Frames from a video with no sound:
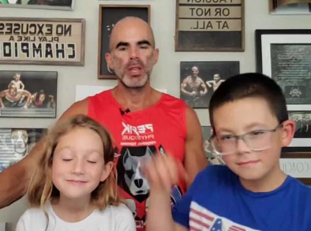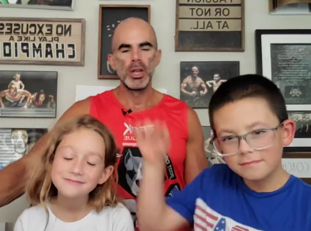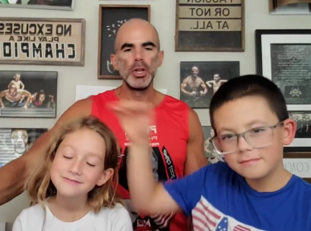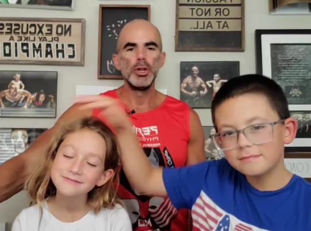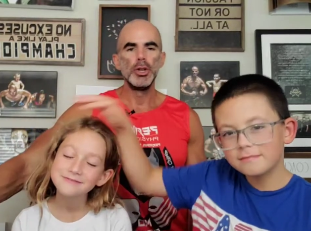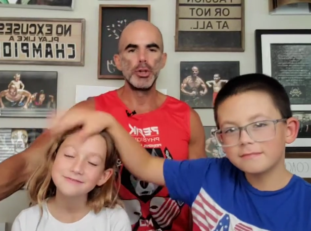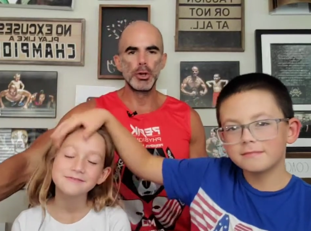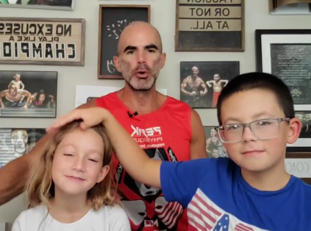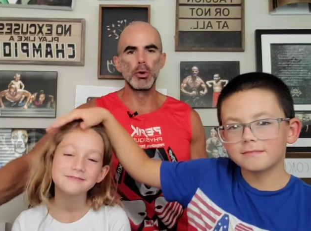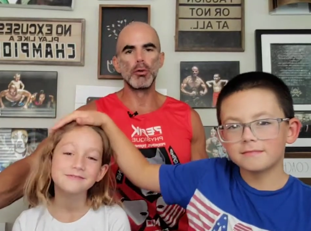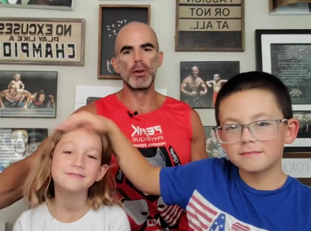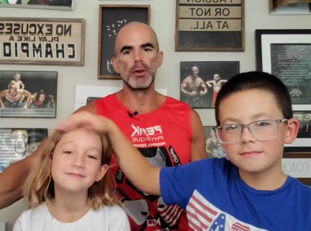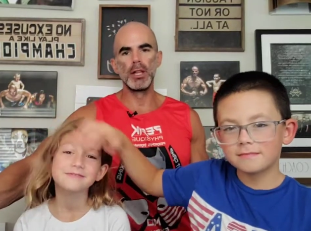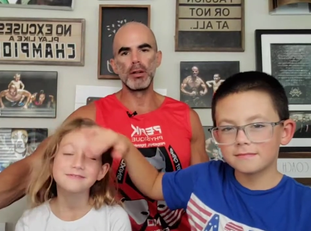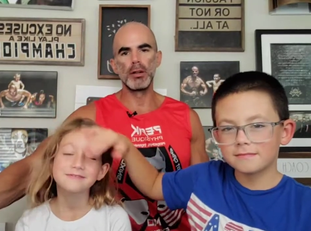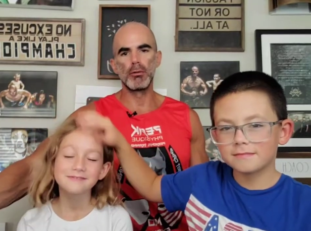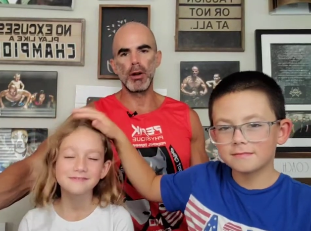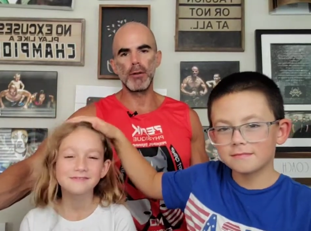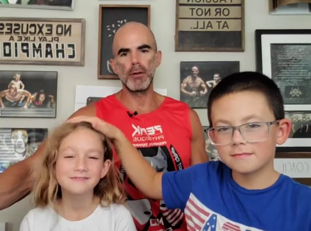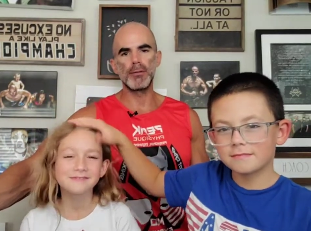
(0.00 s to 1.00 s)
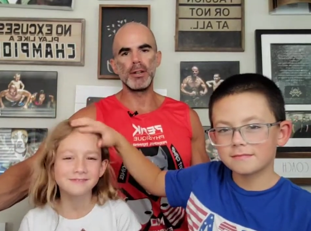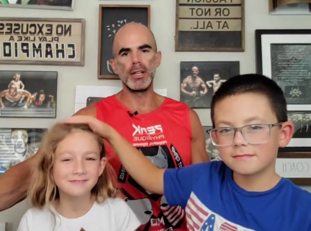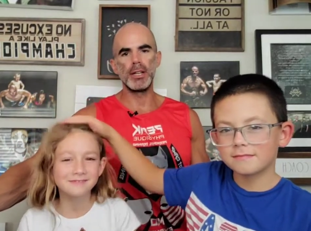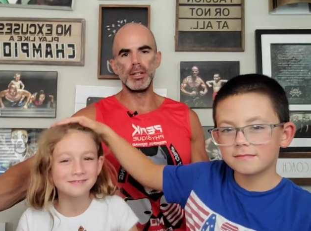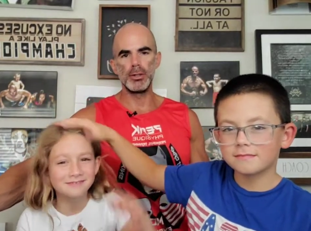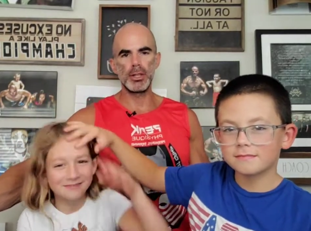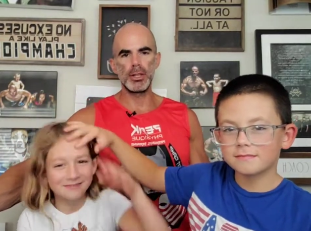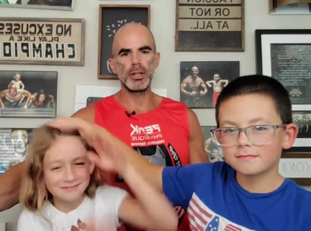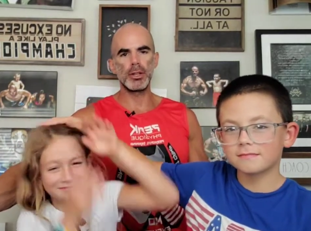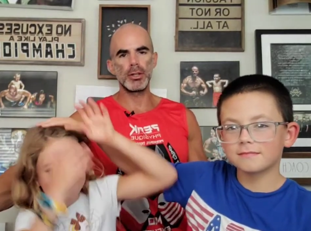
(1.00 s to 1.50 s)
Speaker 1: You two are really roughing it.
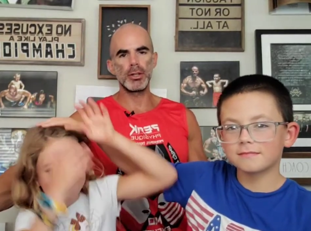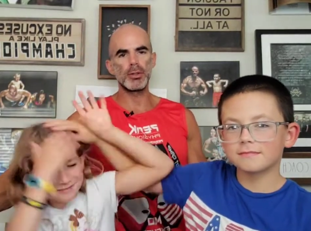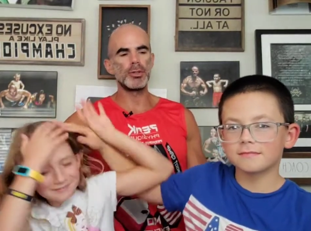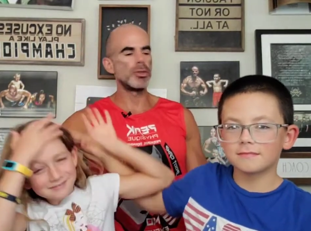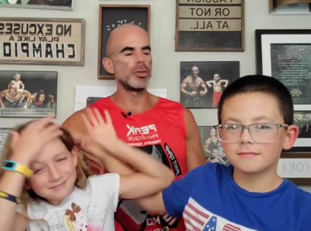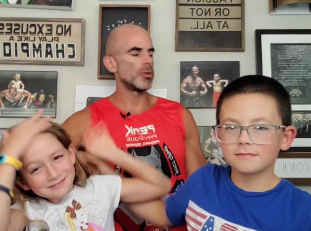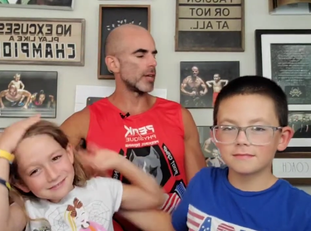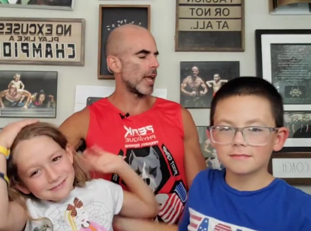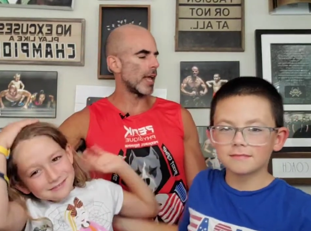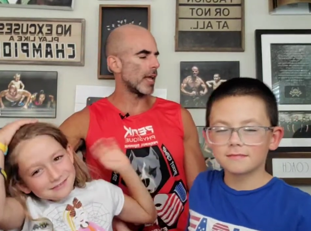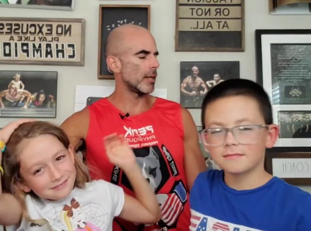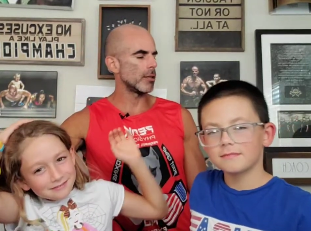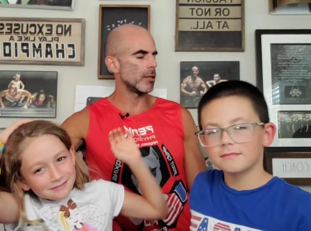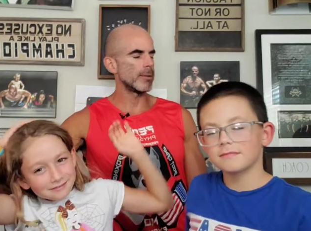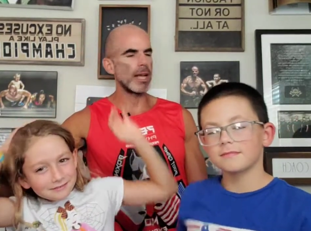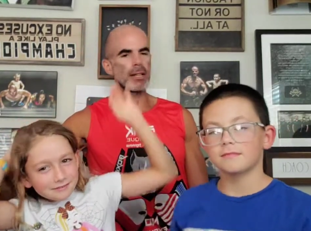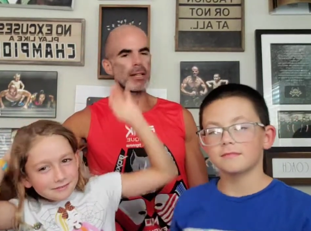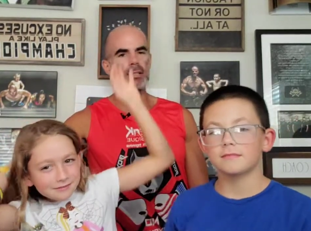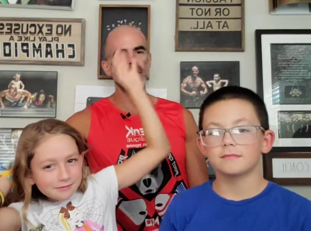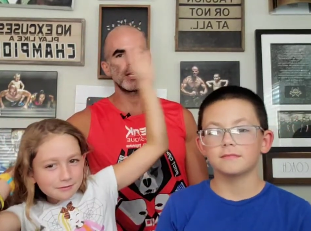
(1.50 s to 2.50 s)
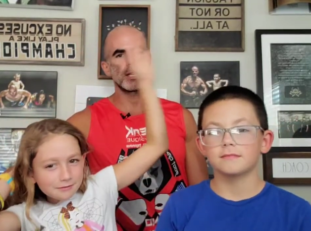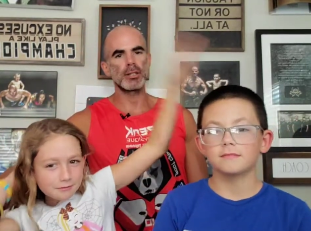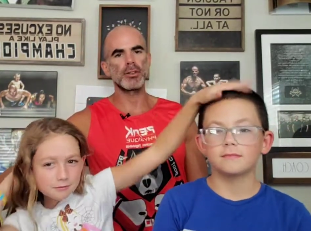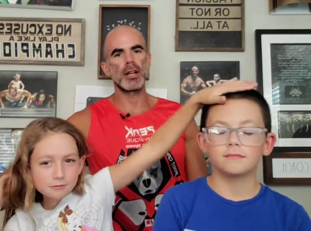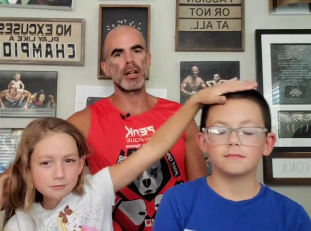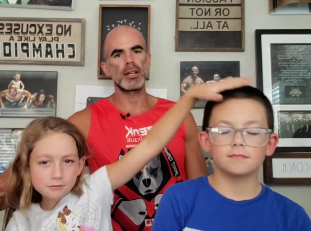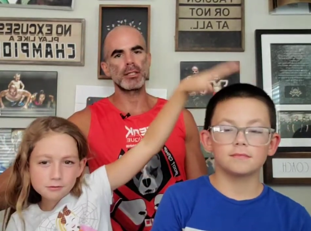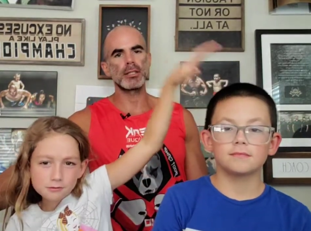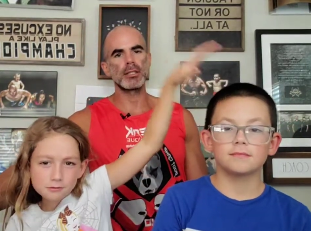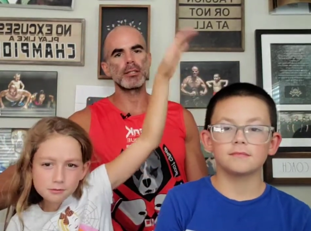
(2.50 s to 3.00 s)
You think you could, two can handle it without the
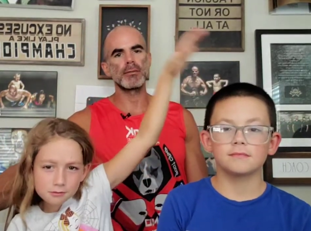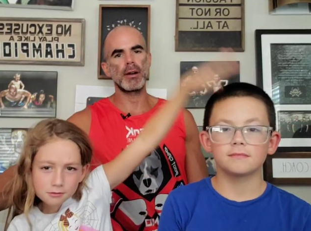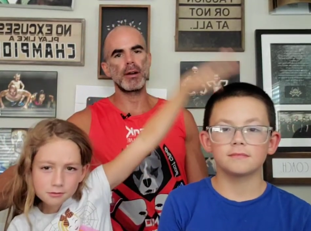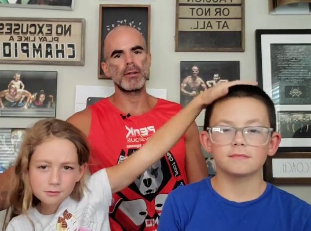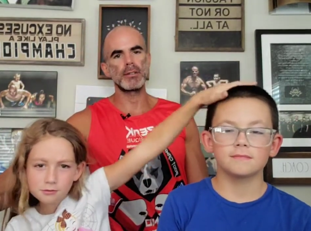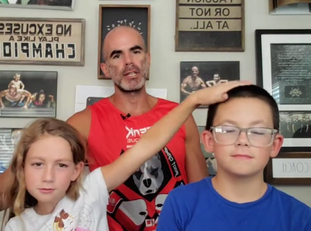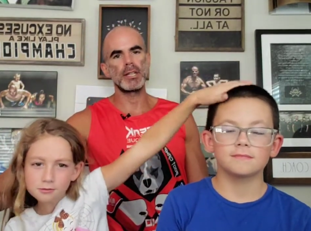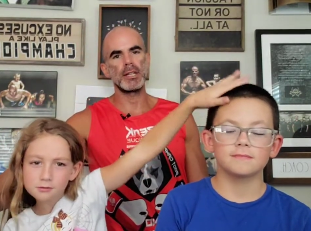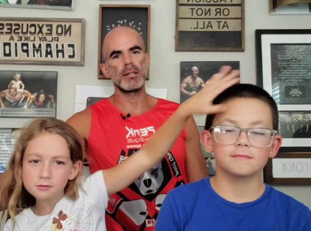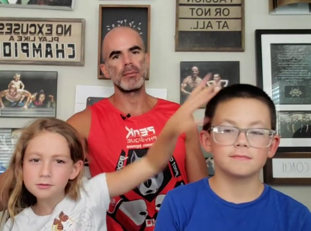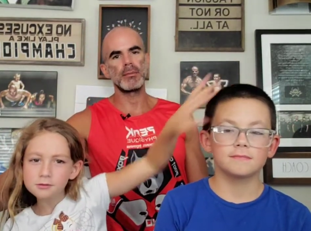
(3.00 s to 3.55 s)
electronics on Survival Day?